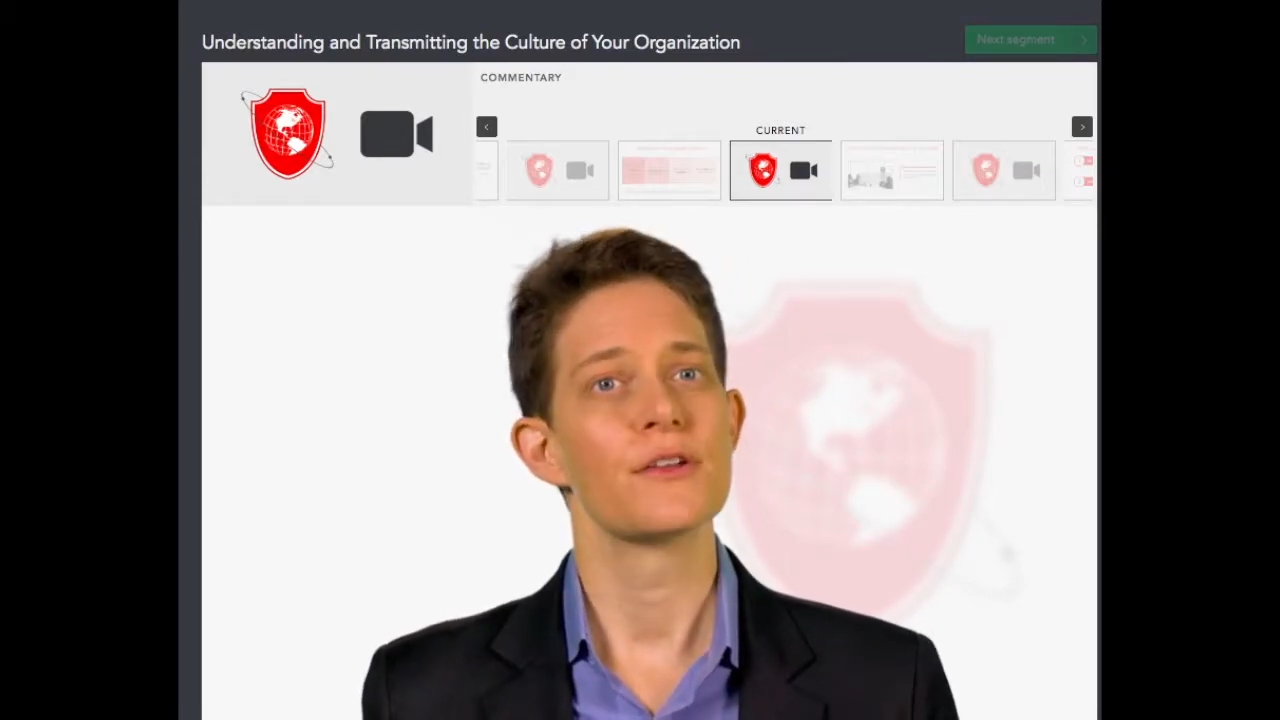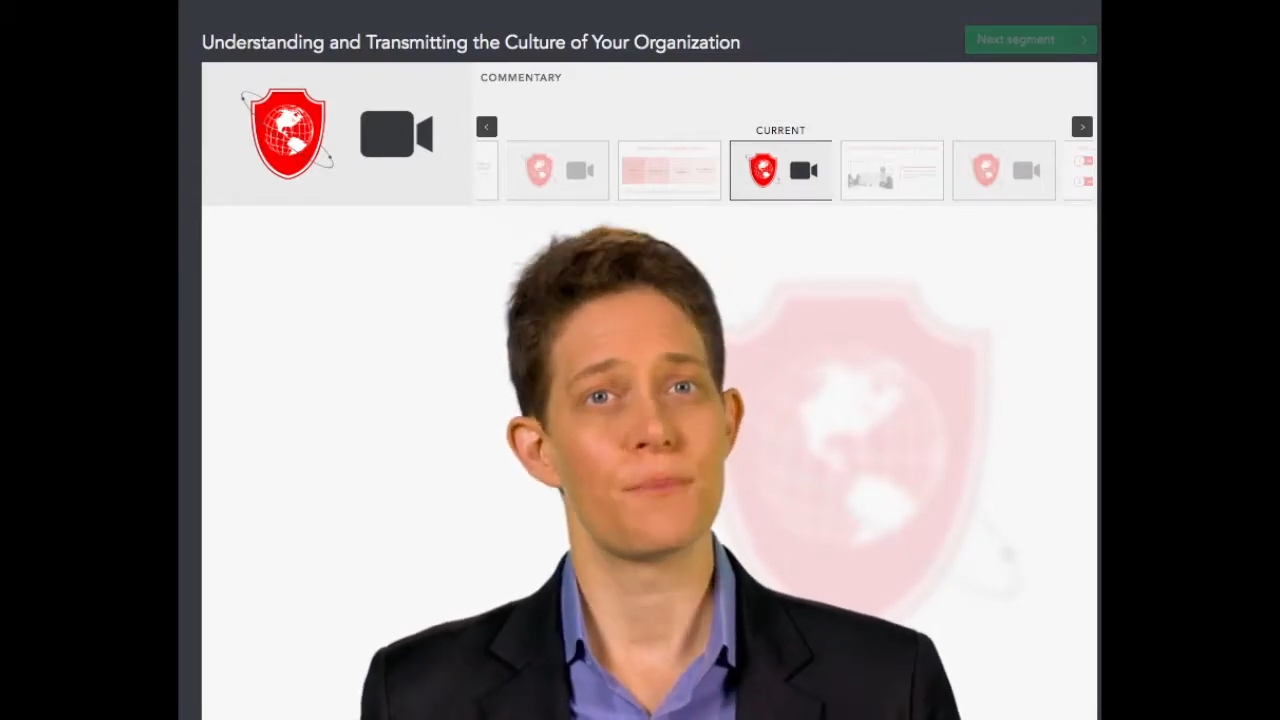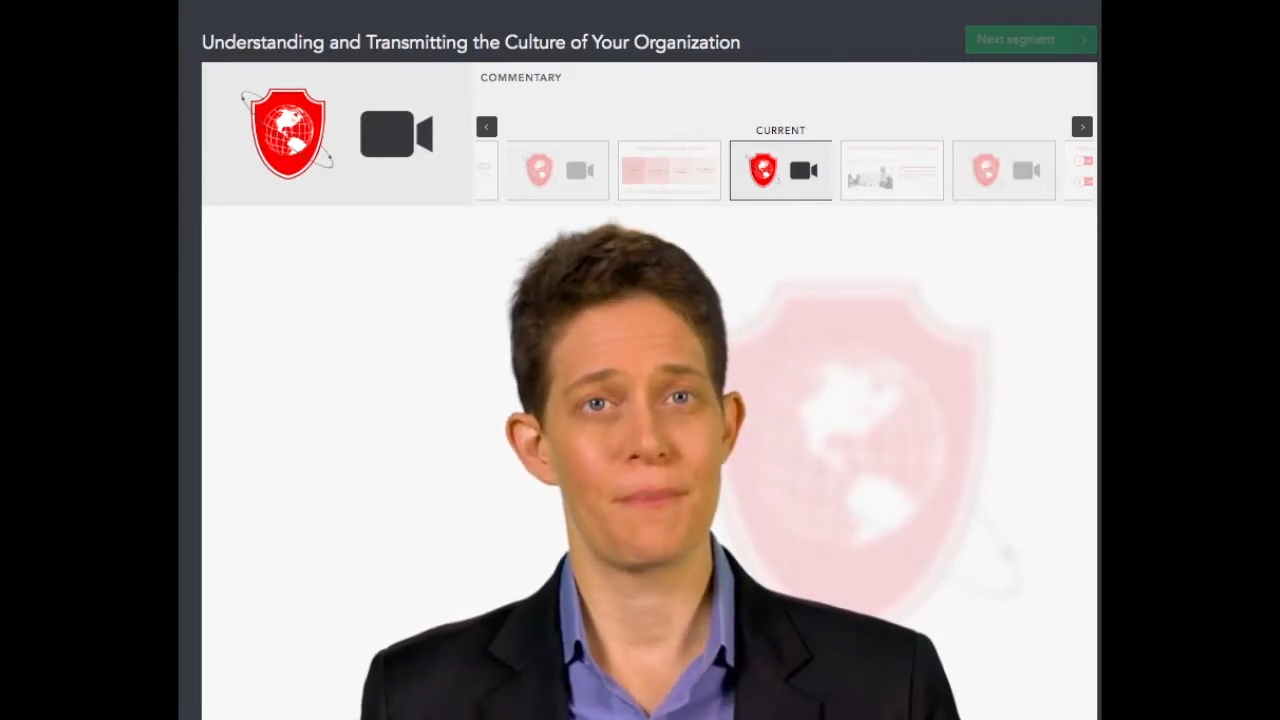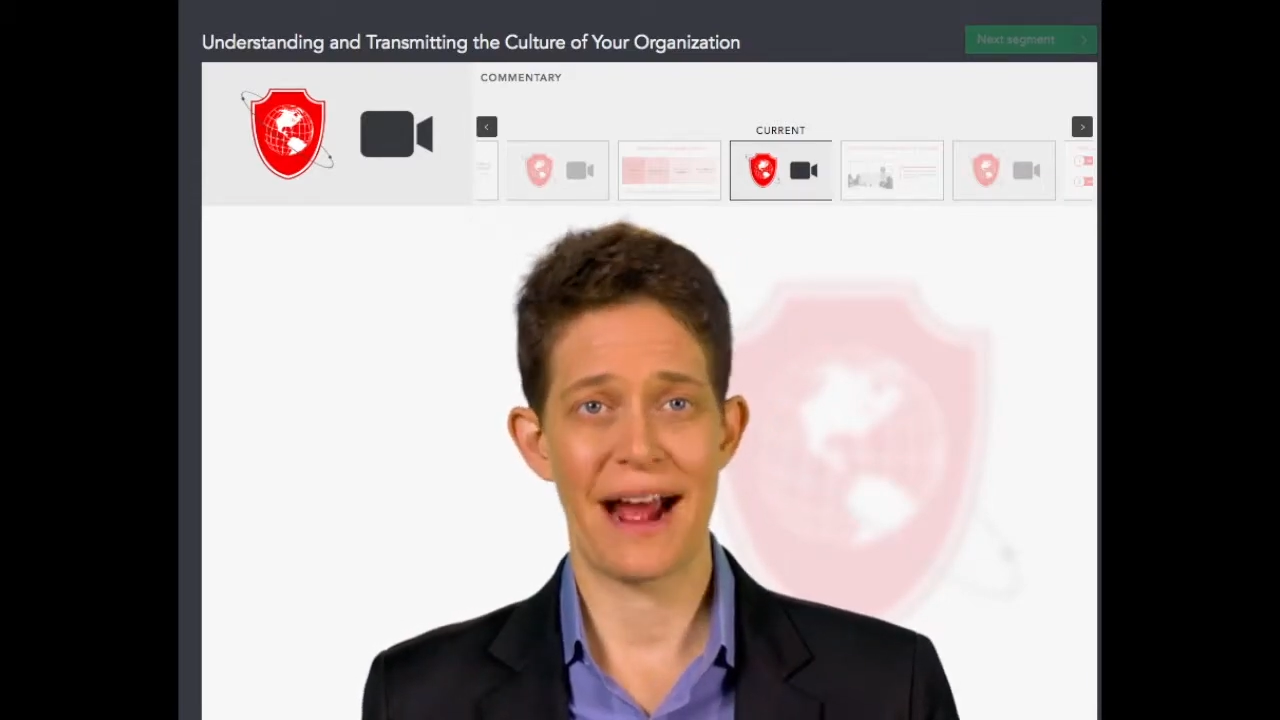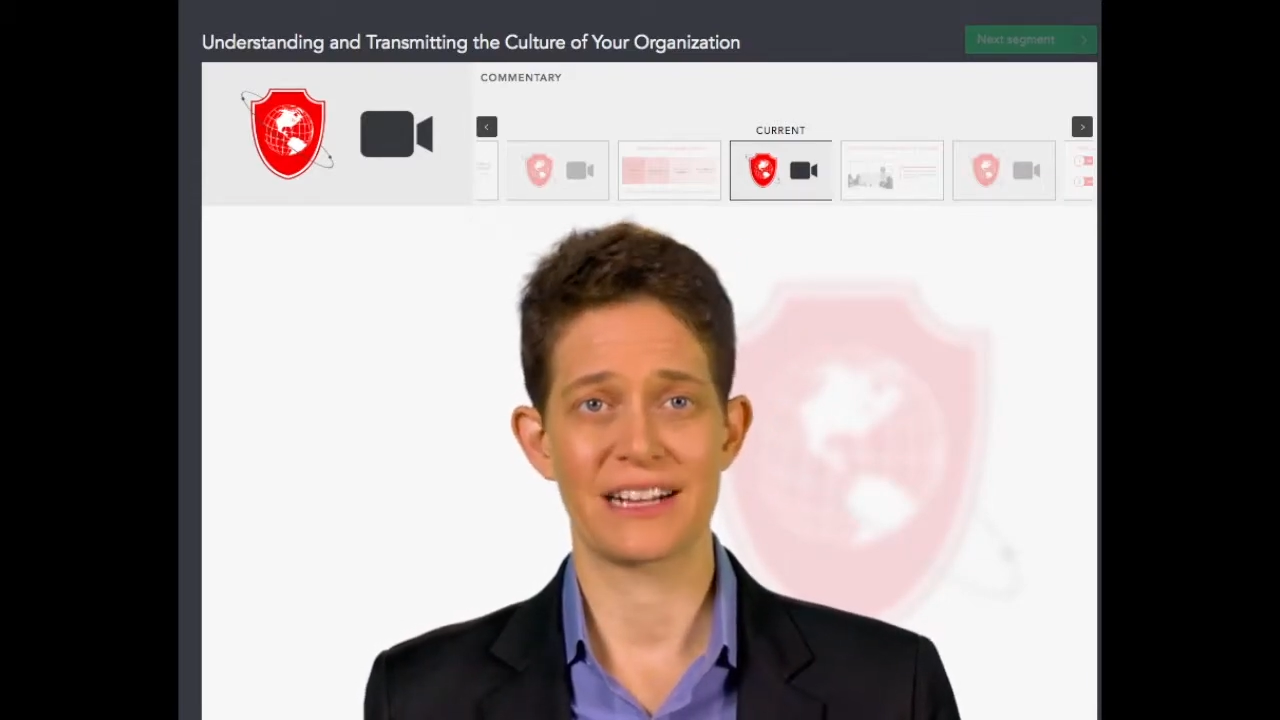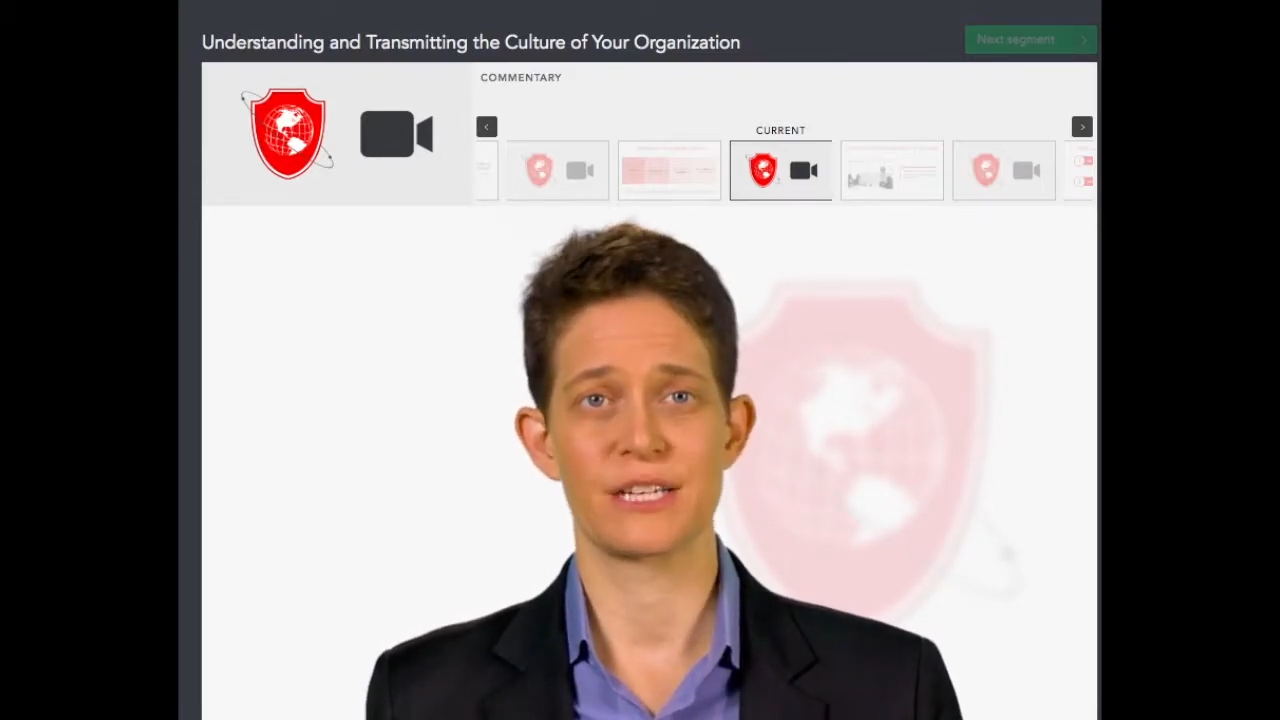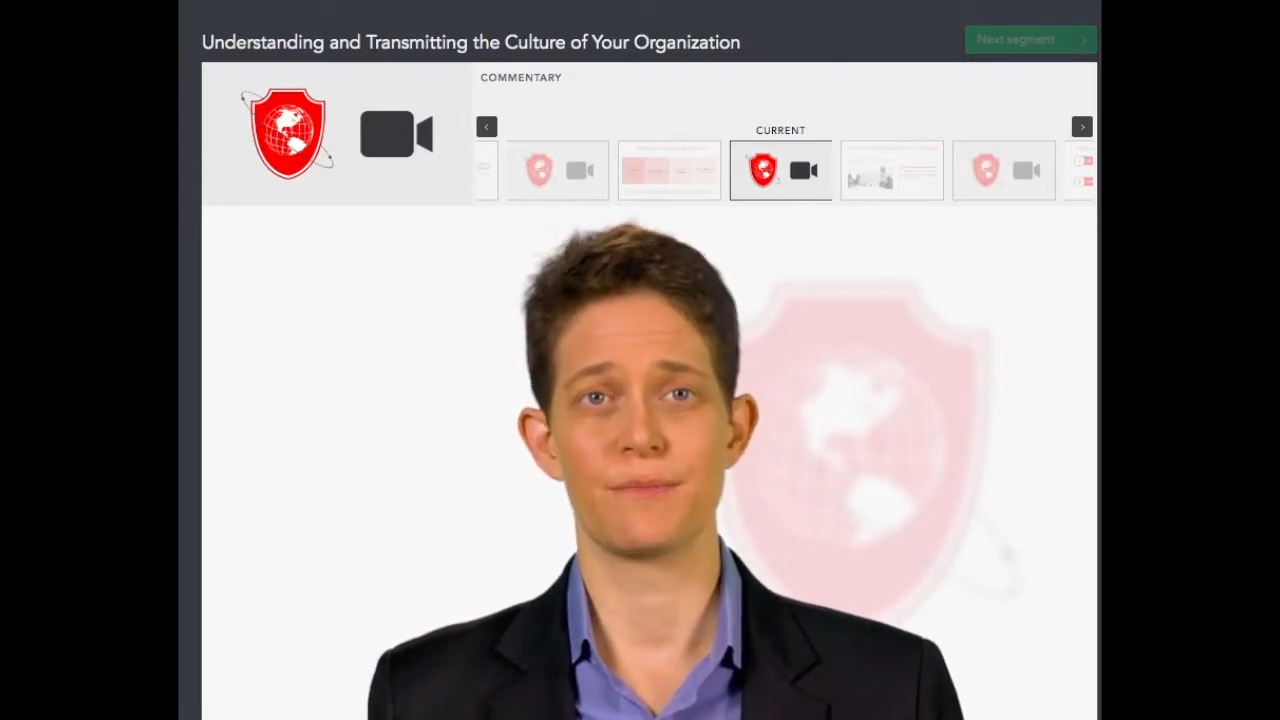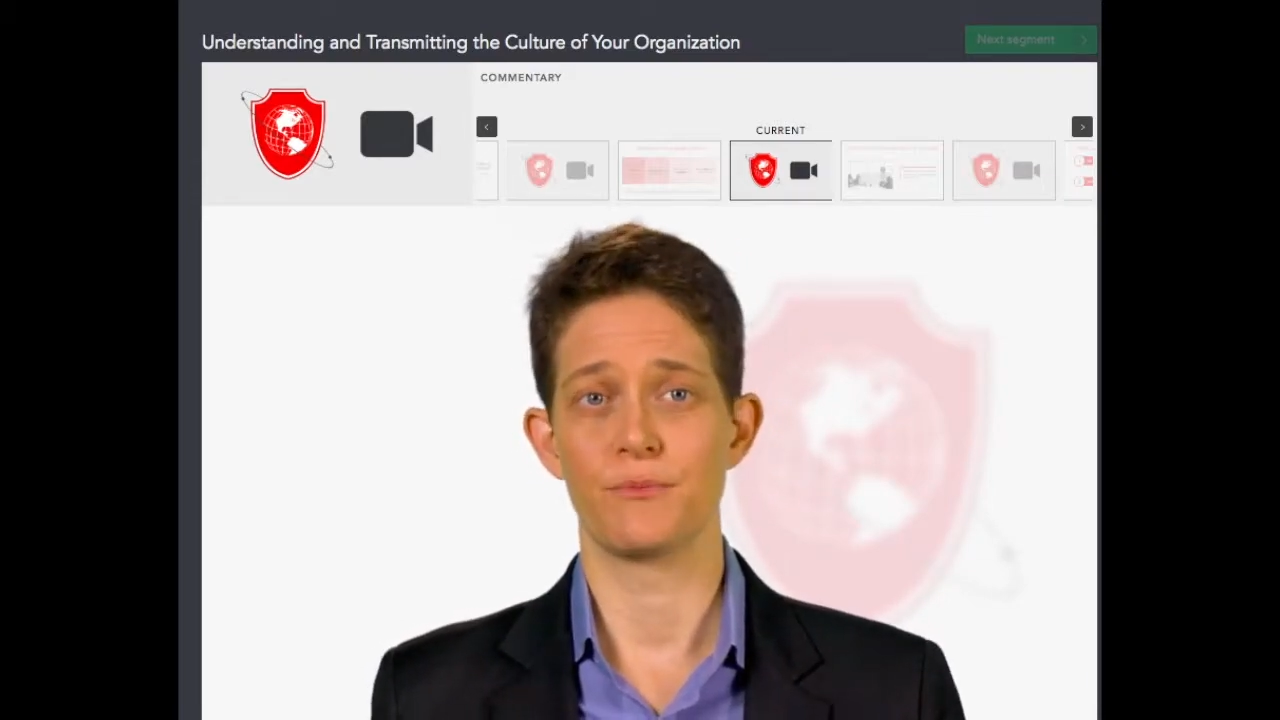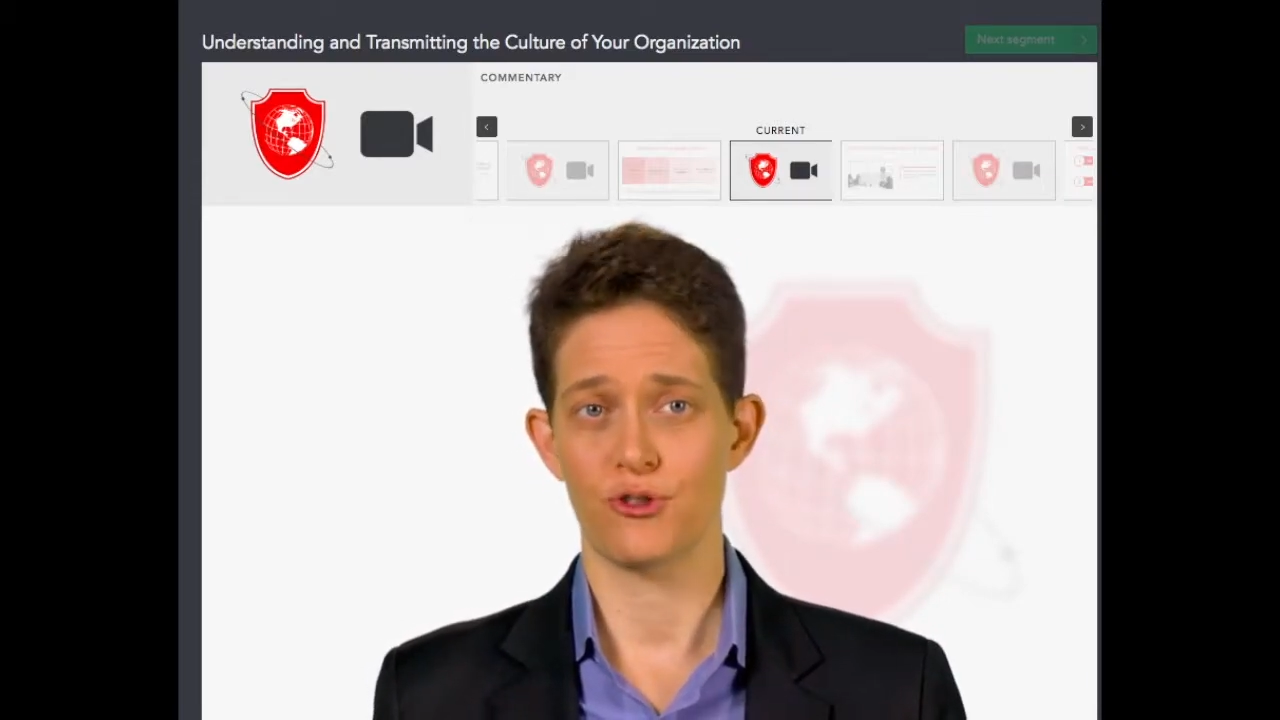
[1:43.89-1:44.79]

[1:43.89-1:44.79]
the maximum